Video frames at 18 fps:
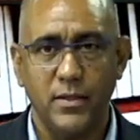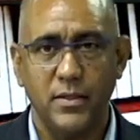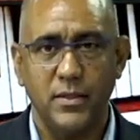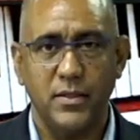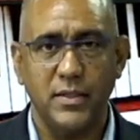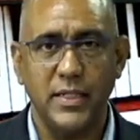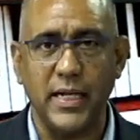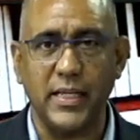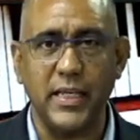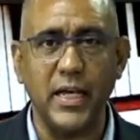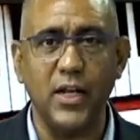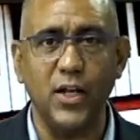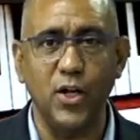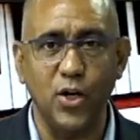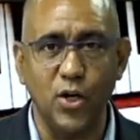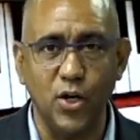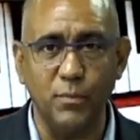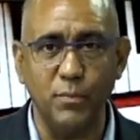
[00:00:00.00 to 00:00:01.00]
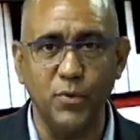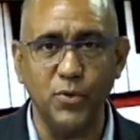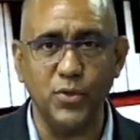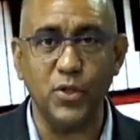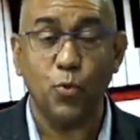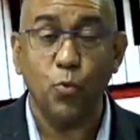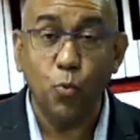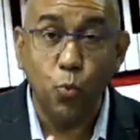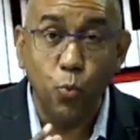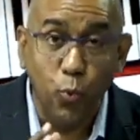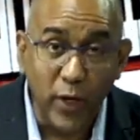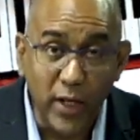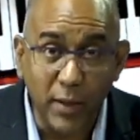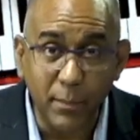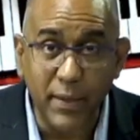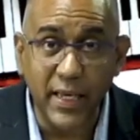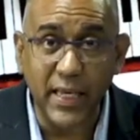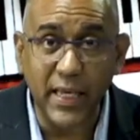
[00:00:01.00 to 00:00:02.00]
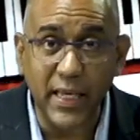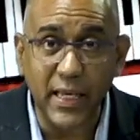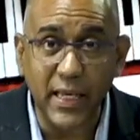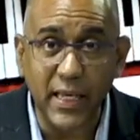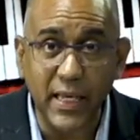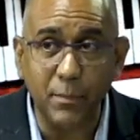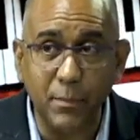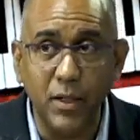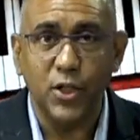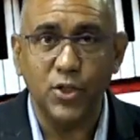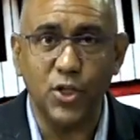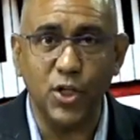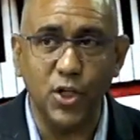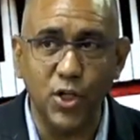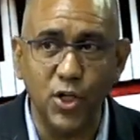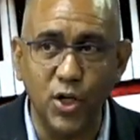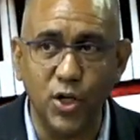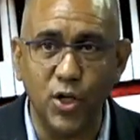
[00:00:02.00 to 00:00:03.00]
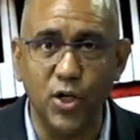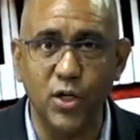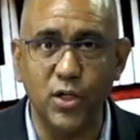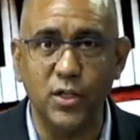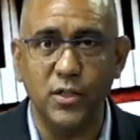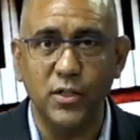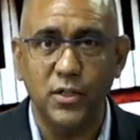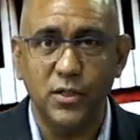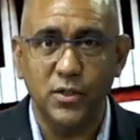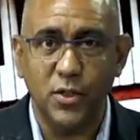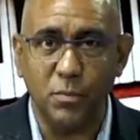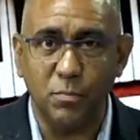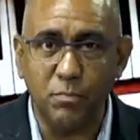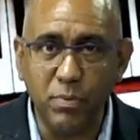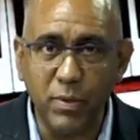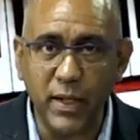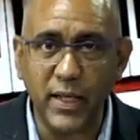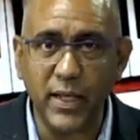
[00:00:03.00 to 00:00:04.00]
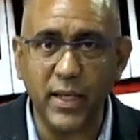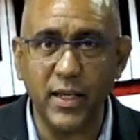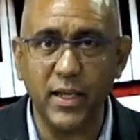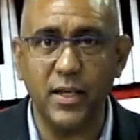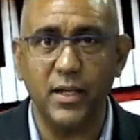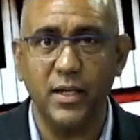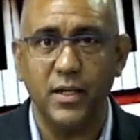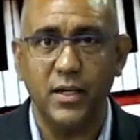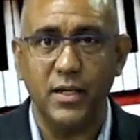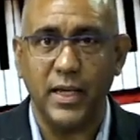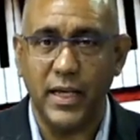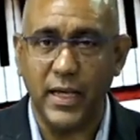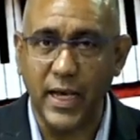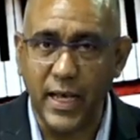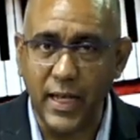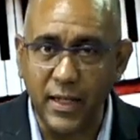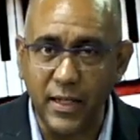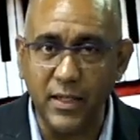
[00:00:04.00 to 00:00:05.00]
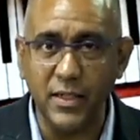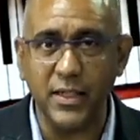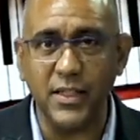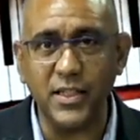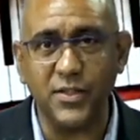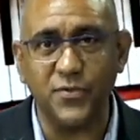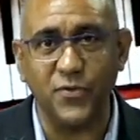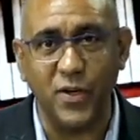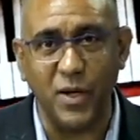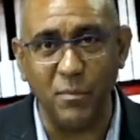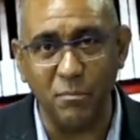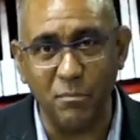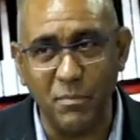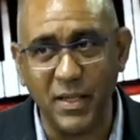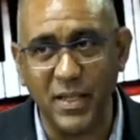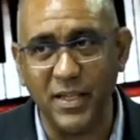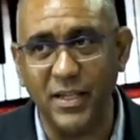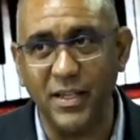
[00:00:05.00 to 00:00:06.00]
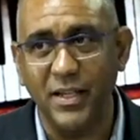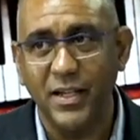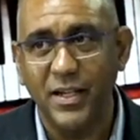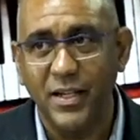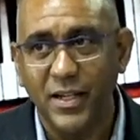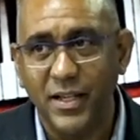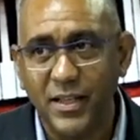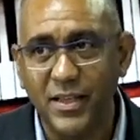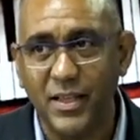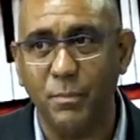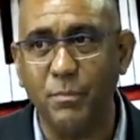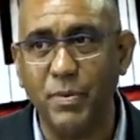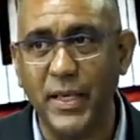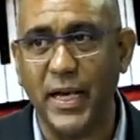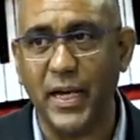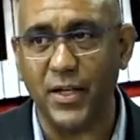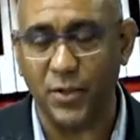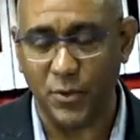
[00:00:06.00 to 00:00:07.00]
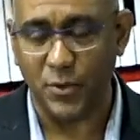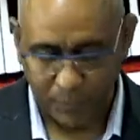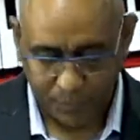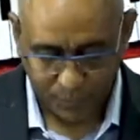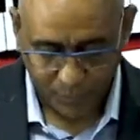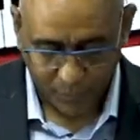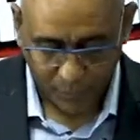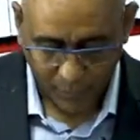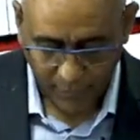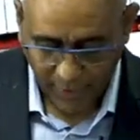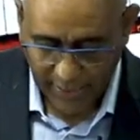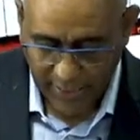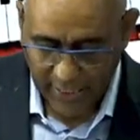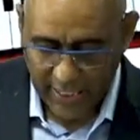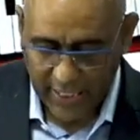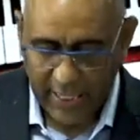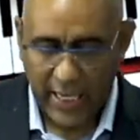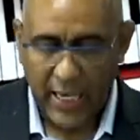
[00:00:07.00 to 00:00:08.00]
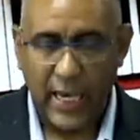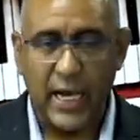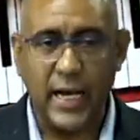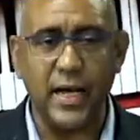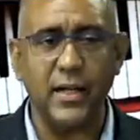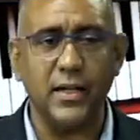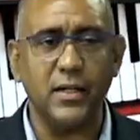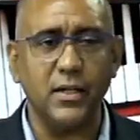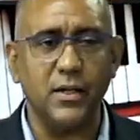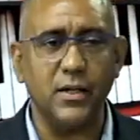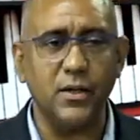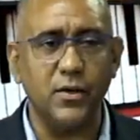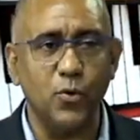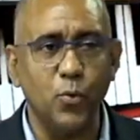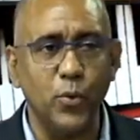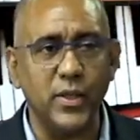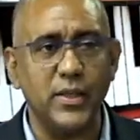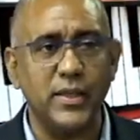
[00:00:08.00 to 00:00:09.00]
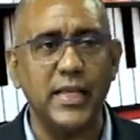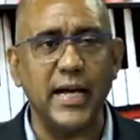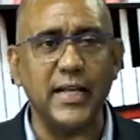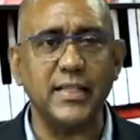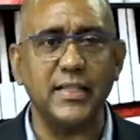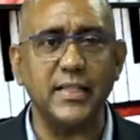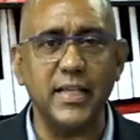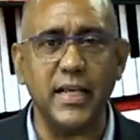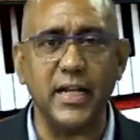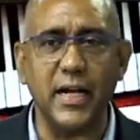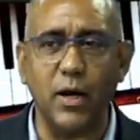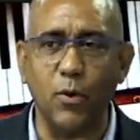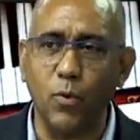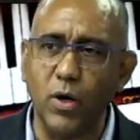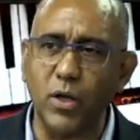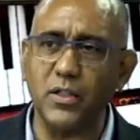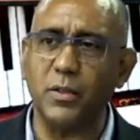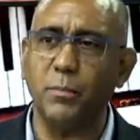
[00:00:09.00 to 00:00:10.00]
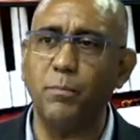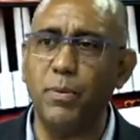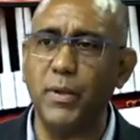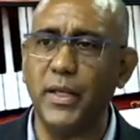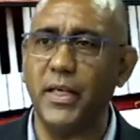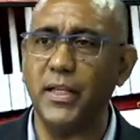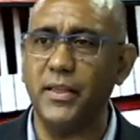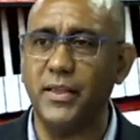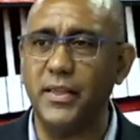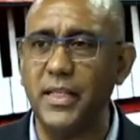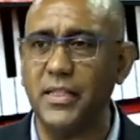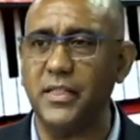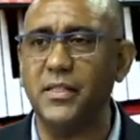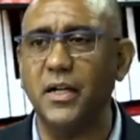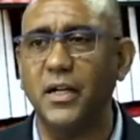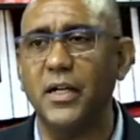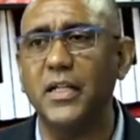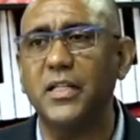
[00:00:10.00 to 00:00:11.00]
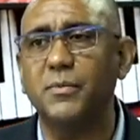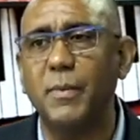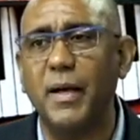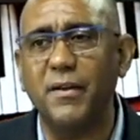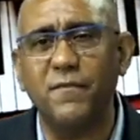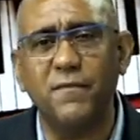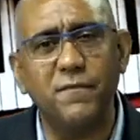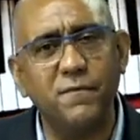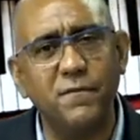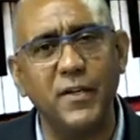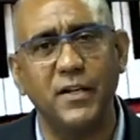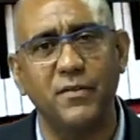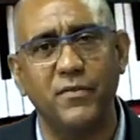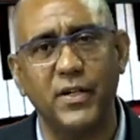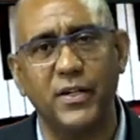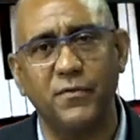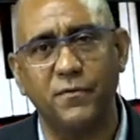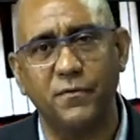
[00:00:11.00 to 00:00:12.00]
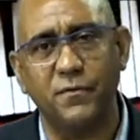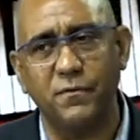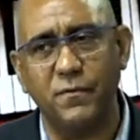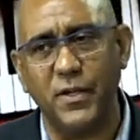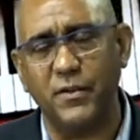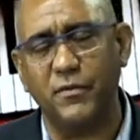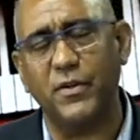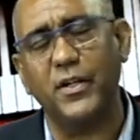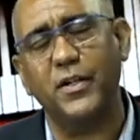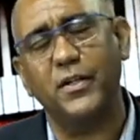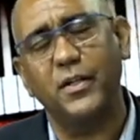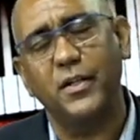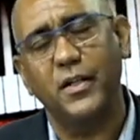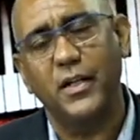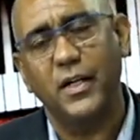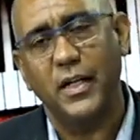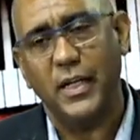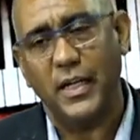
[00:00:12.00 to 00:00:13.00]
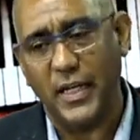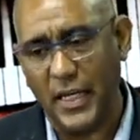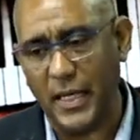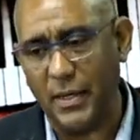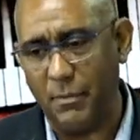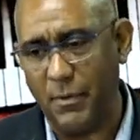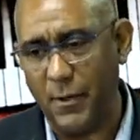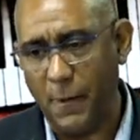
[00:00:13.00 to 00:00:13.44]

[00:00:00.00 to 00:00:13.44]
that can learn music will be able to learn to play, at least from me, the piano. And with that said, I want to play this song. It's my favorite hymn